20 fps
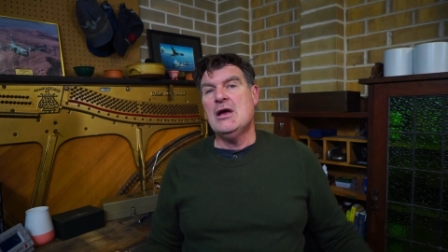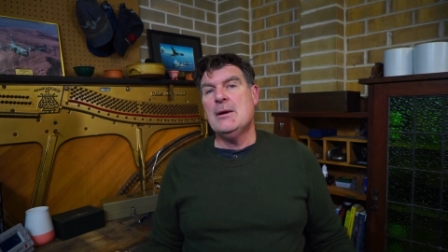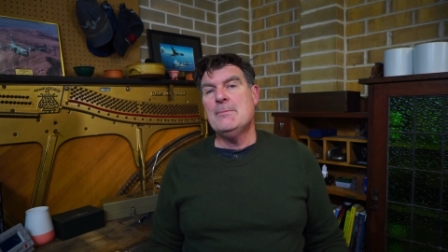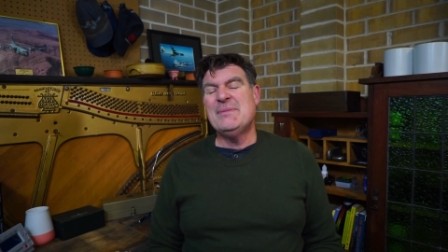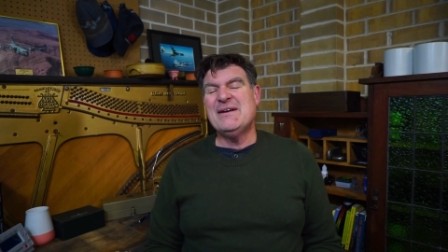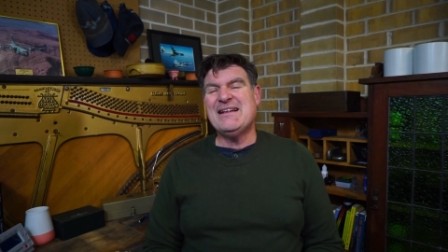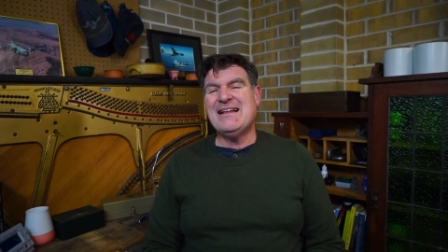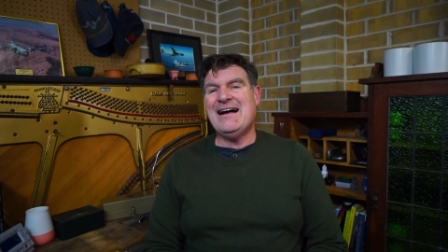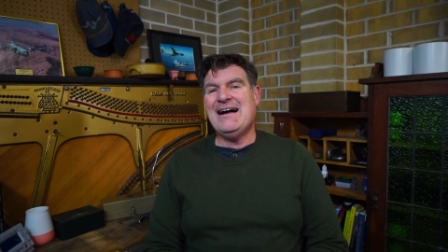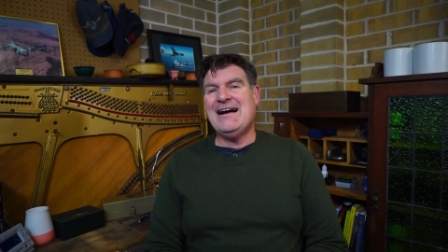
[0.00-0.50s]

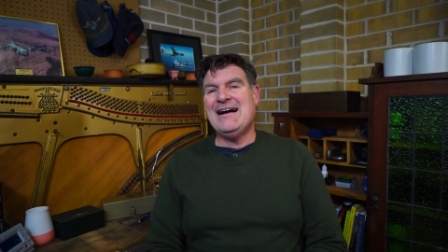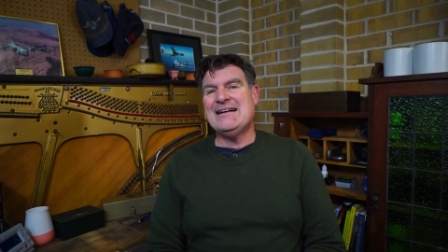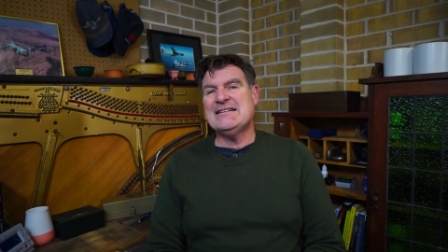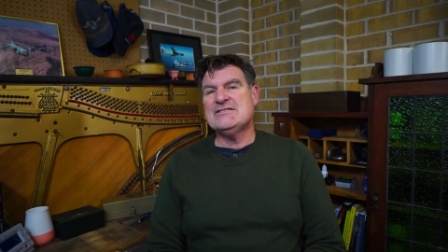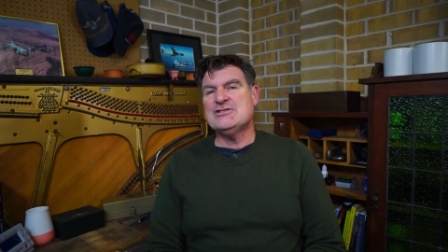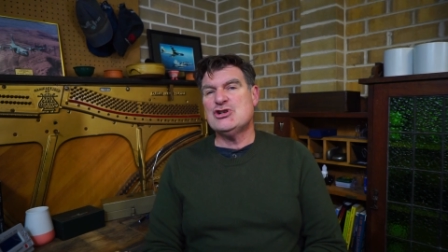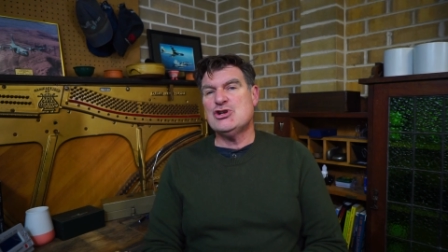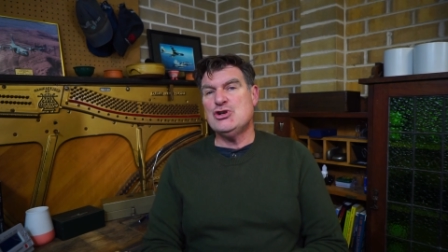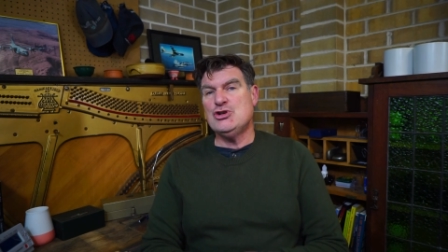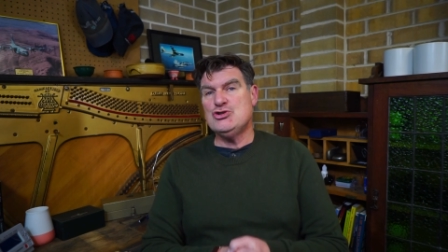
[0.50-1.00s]
but
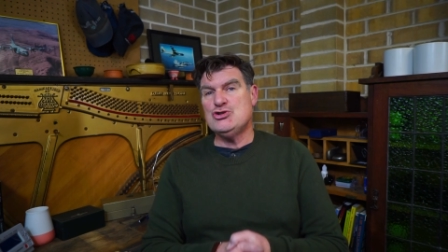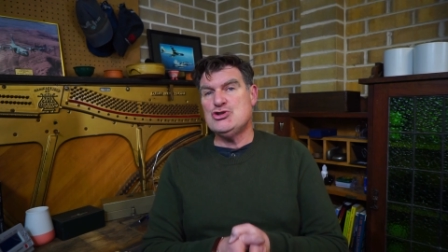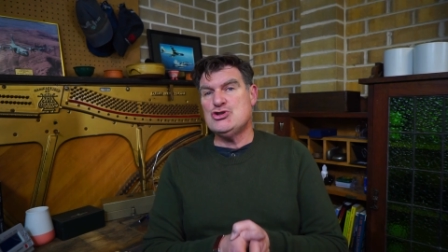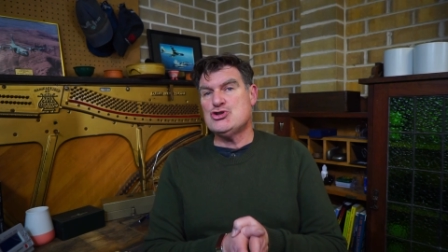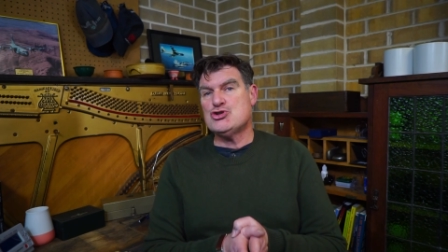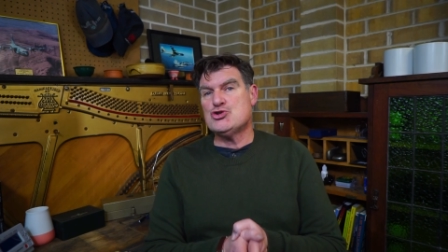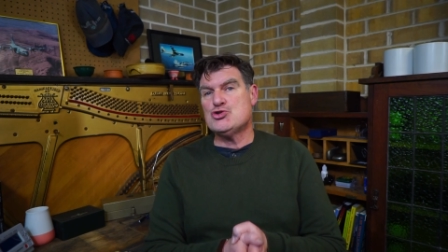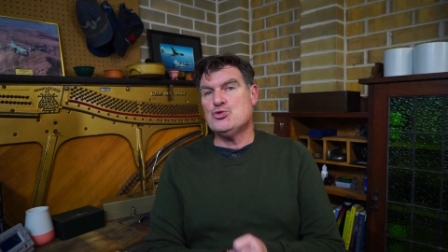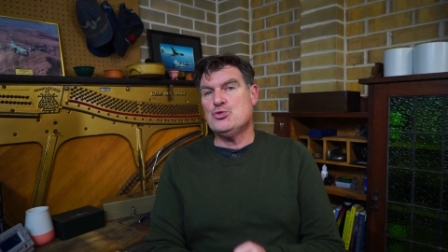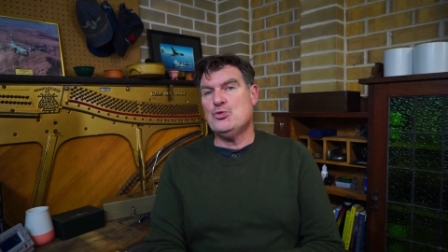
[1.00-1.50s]
aren't
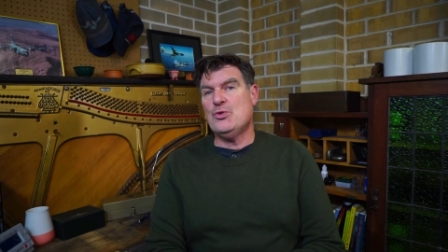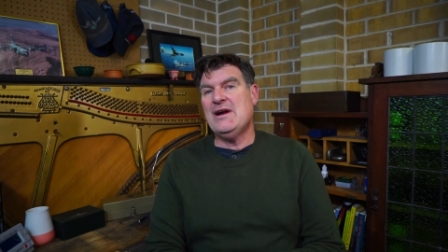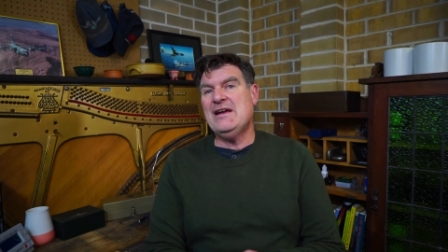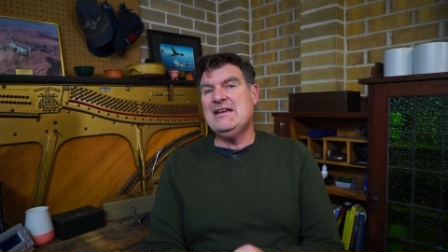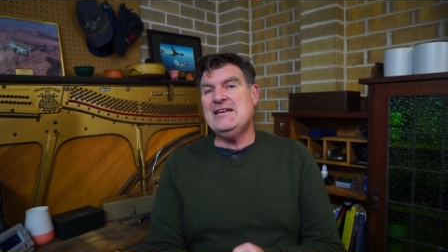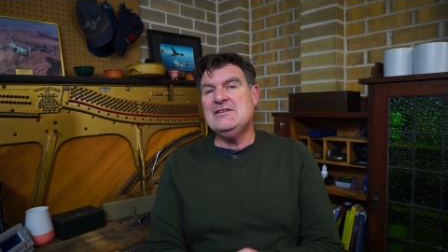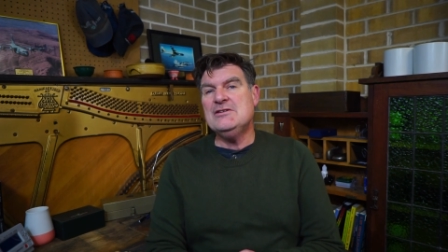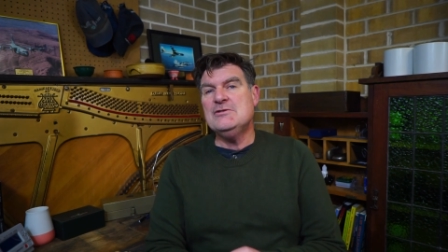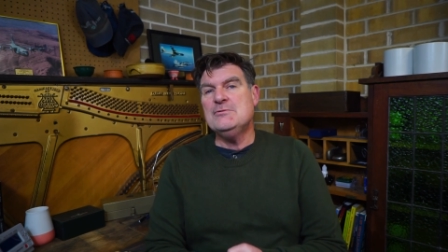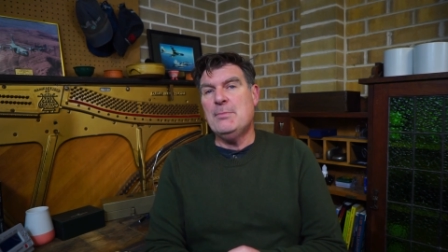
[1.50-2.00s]

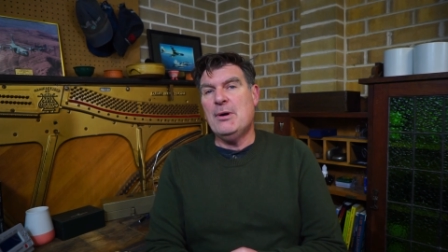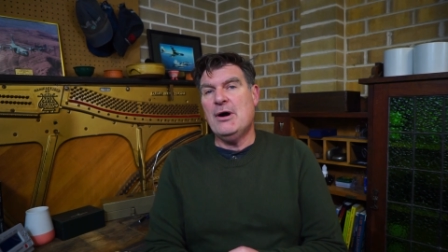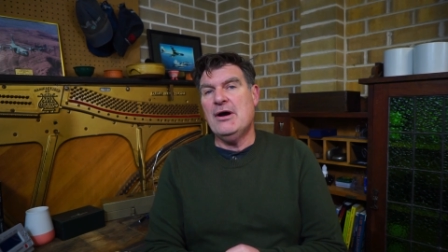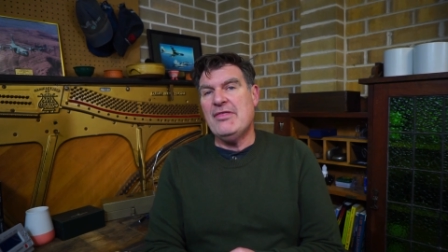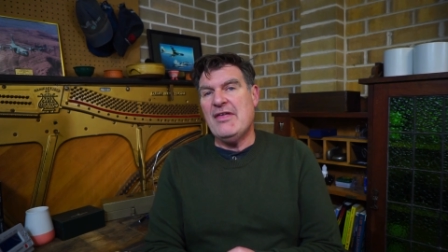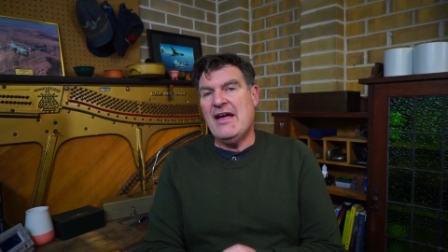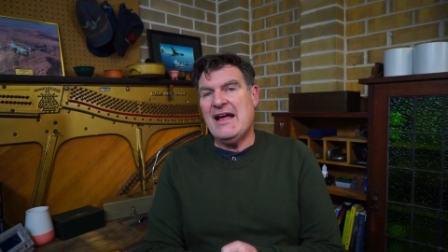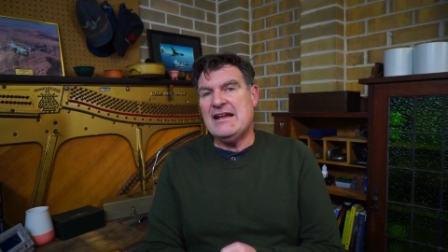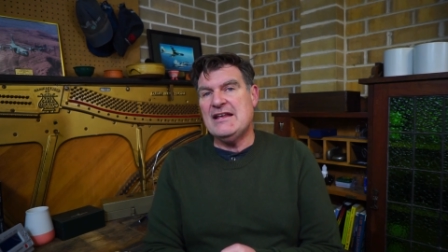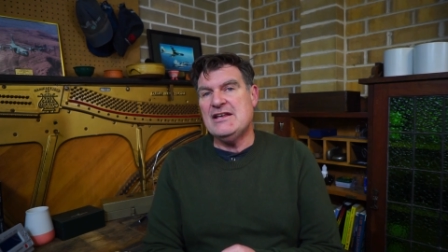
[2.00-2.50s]
constrained by
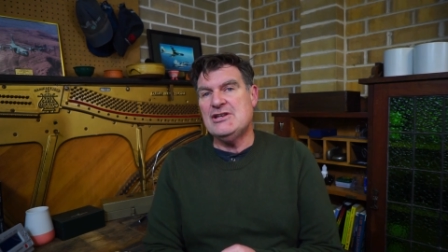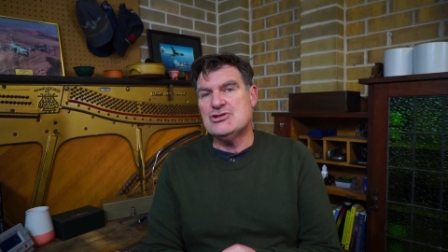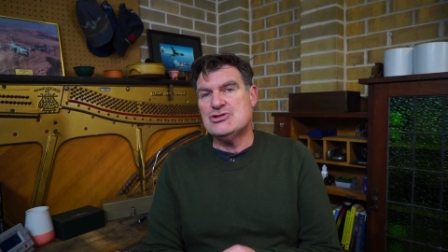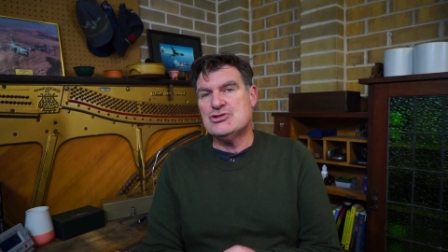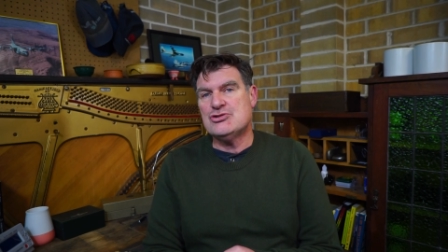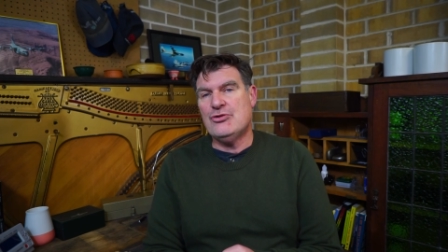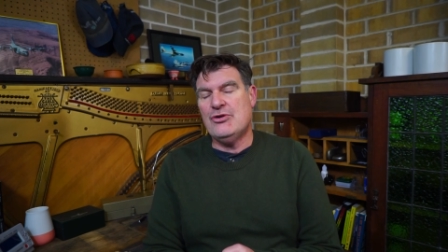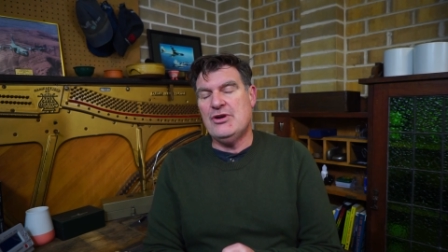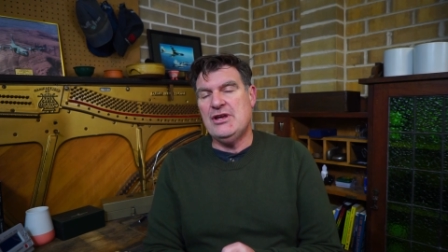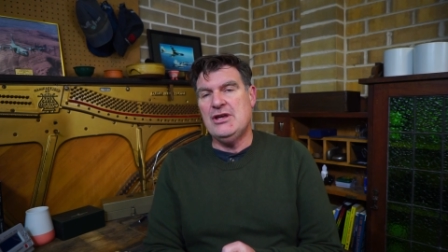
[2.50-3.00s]
that
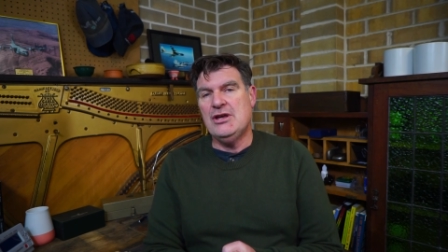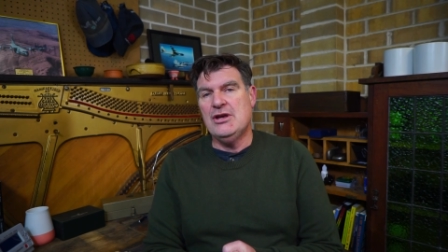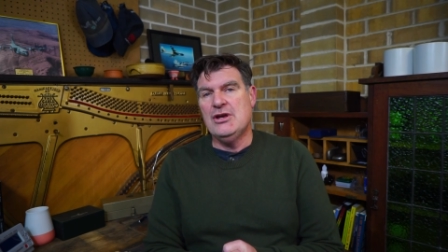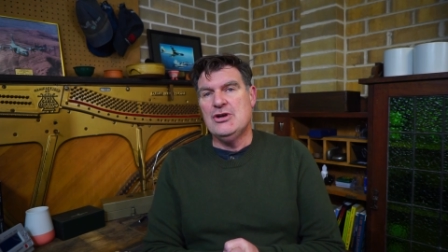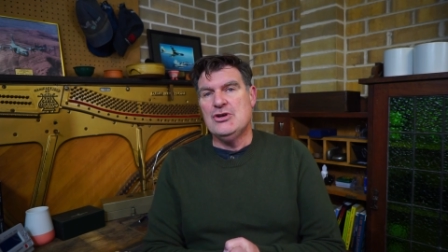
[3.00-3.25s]
history.